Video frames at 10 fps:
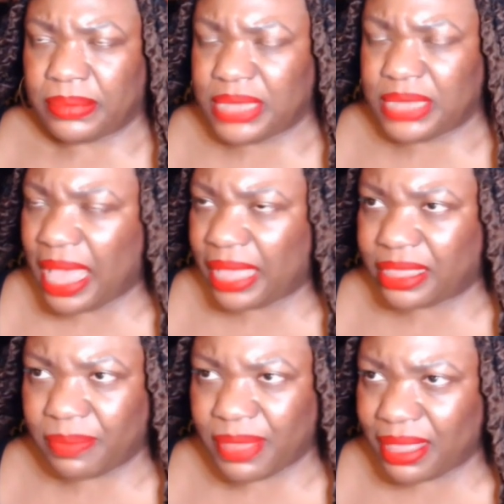
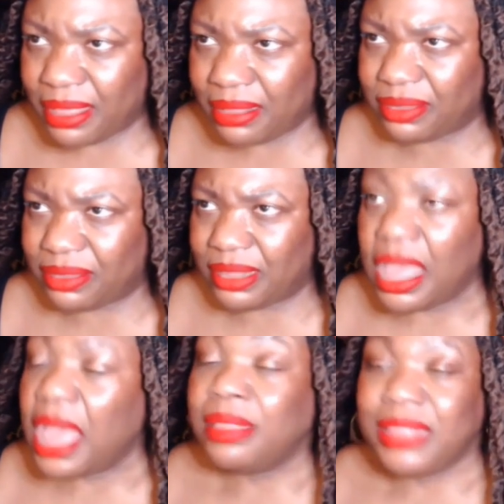documents, and
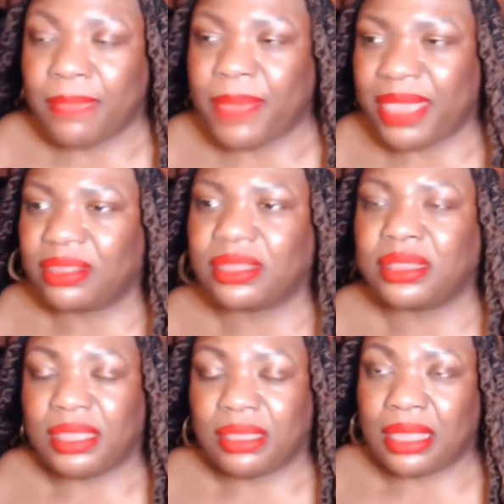they
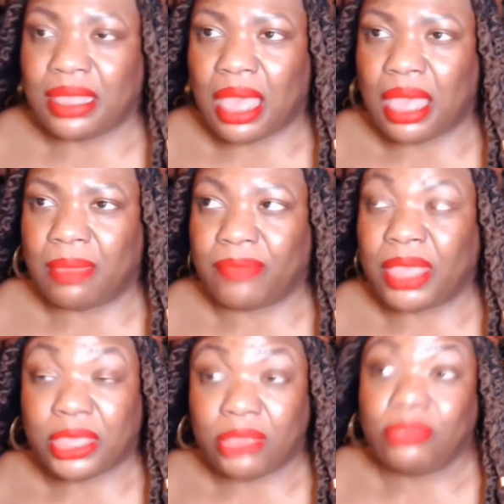basically um,
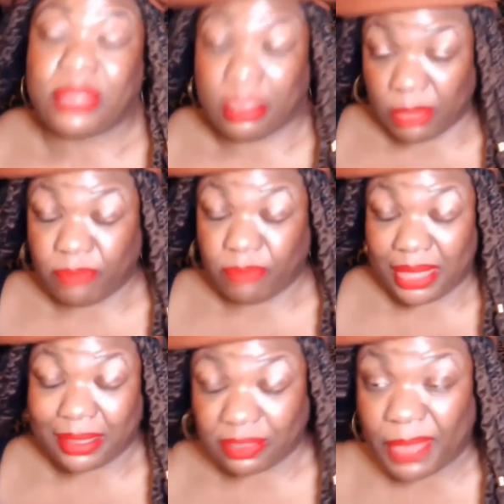accused him of
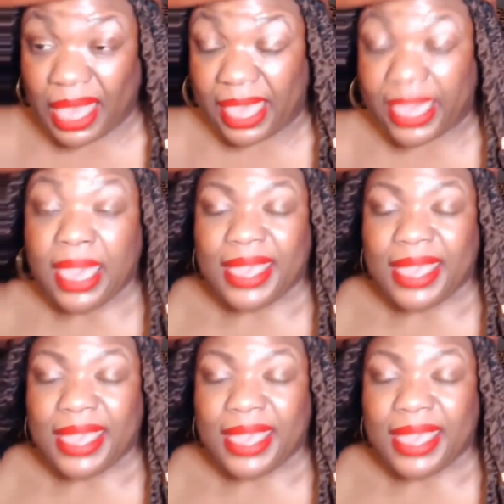being a spy.